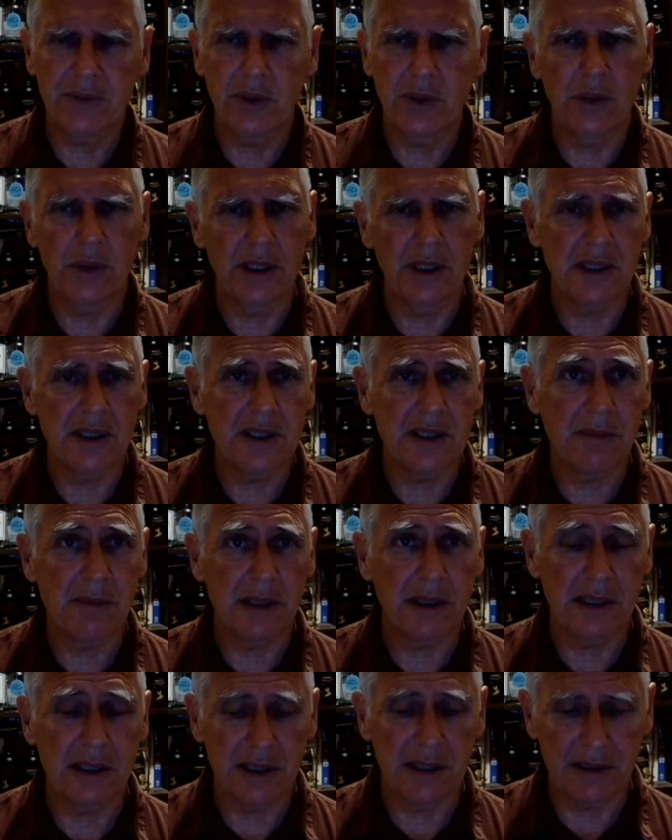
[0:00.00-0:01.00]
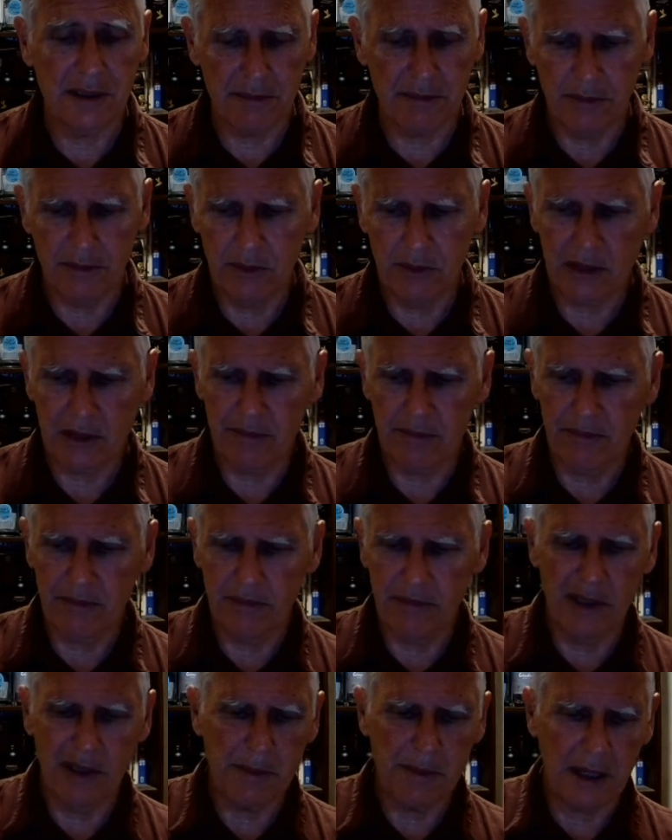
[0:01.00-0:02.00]
Or you can simply just knock
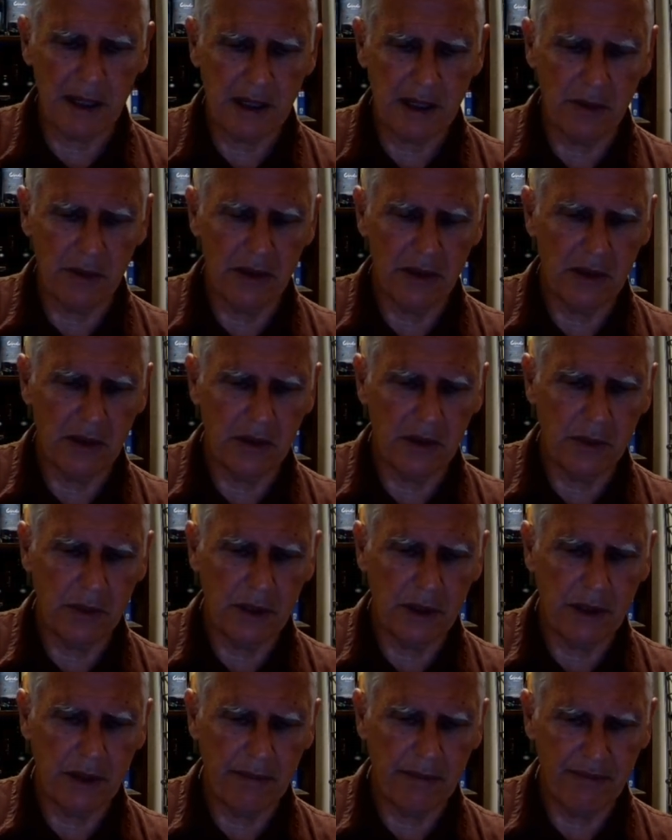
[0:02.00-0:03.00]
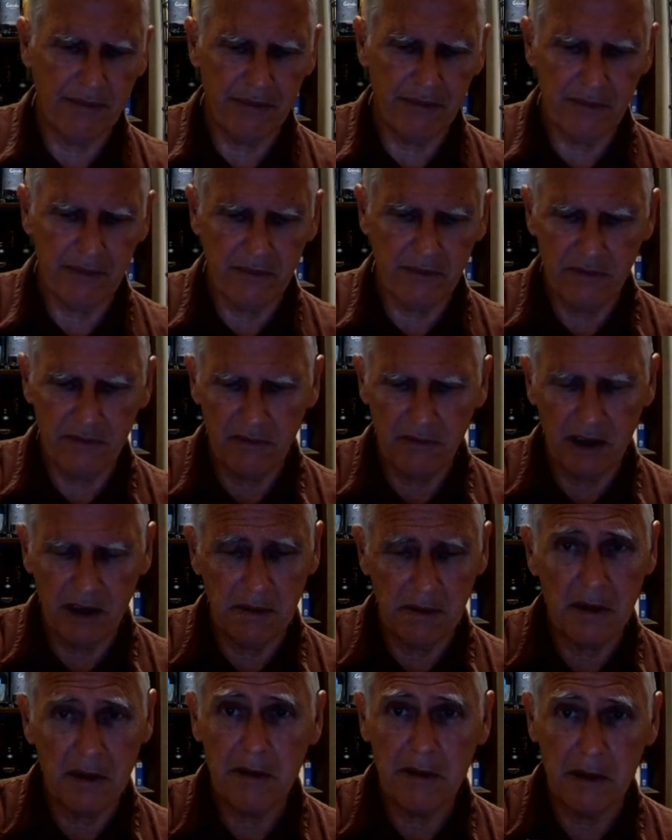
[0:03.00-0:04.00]
this back with your
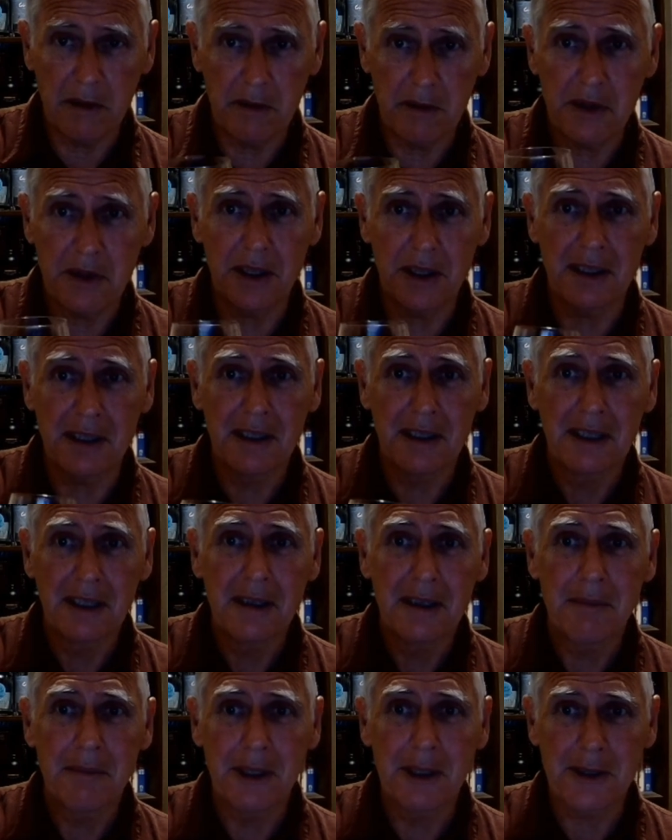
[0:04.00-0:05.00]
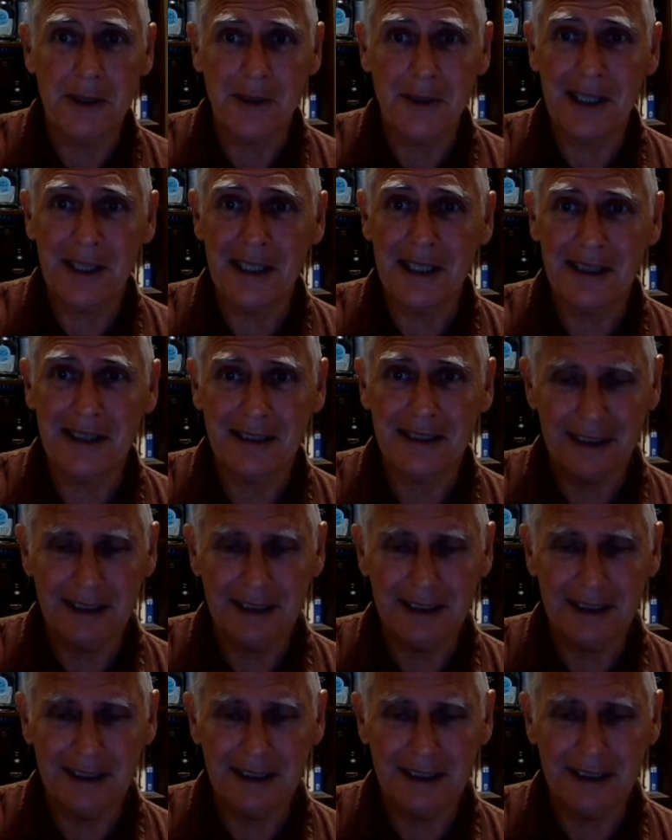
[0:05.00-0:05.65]
favorite fever tree, Mediterranean,